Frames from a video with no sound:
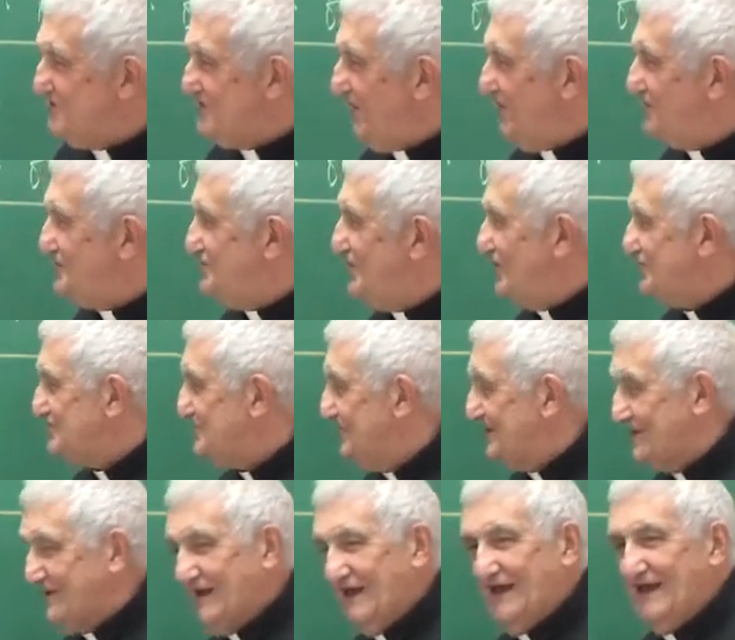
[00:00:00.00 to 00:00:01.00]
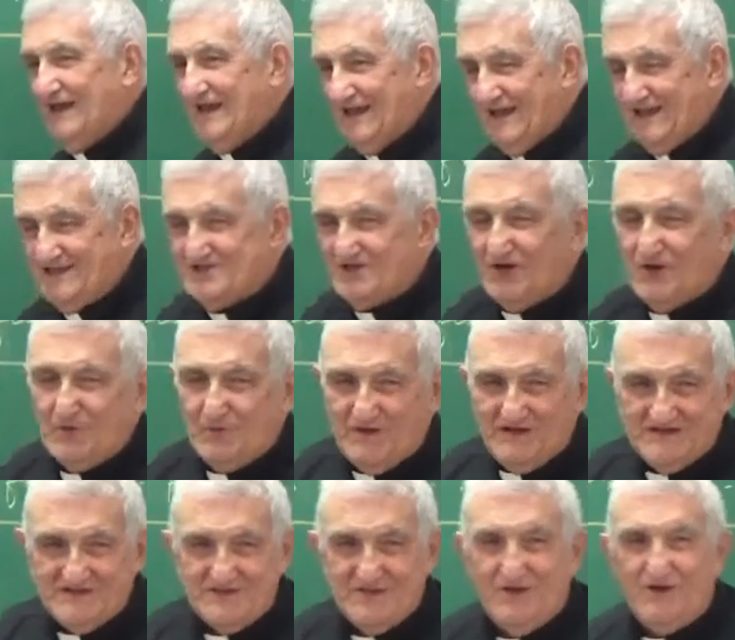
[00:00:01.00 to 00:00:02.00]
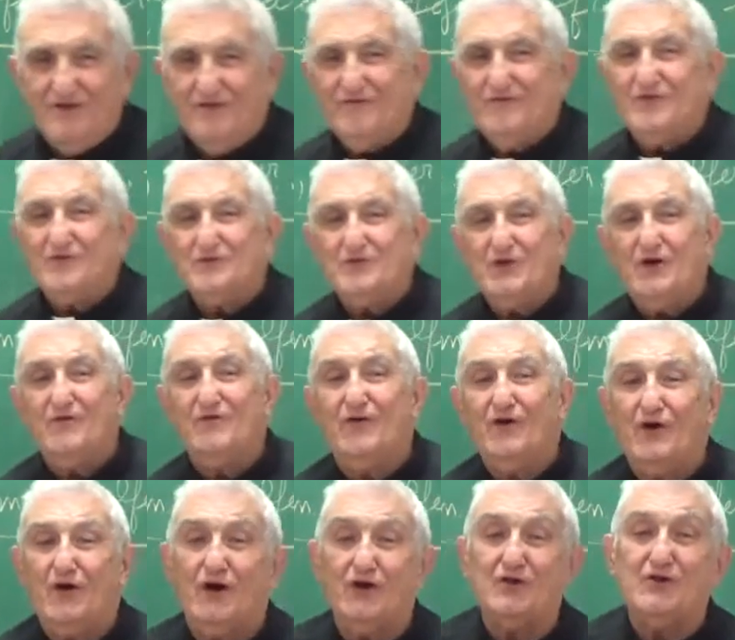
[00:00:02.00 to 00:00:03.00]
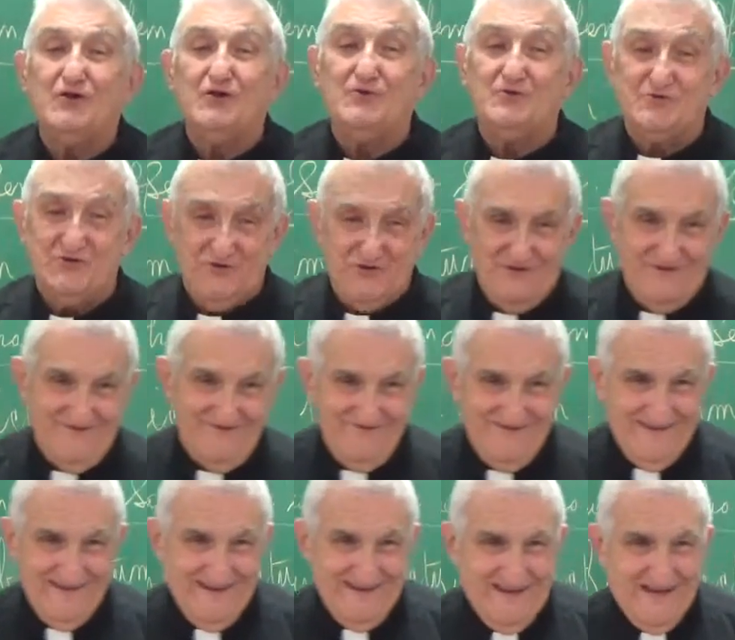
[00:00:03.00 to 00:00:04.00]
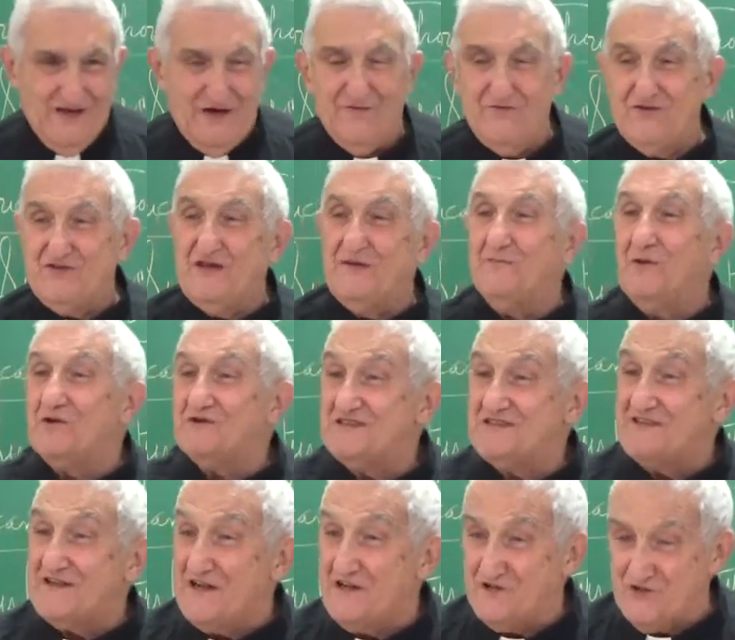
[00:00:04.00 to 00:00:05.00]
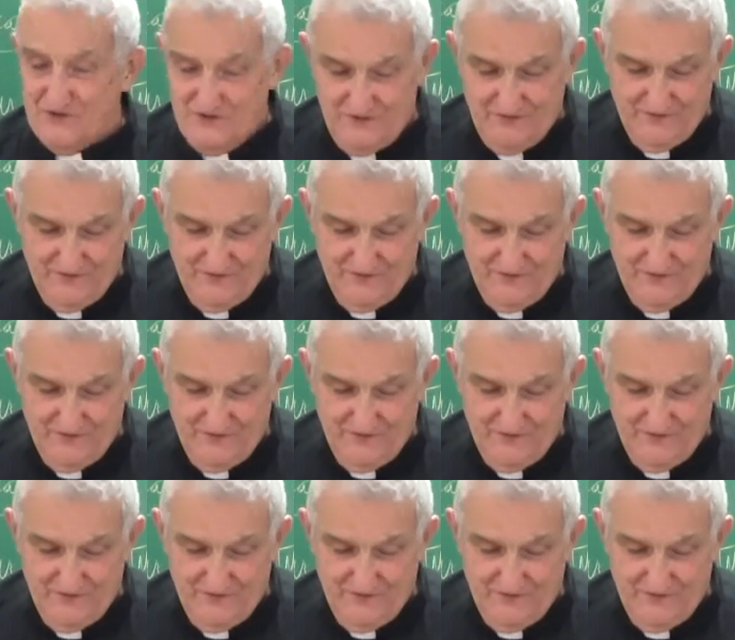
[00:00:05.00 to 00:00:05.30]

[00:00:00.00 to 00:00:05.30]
a judgment, is always the fruit of a conclusion, of a demonstration.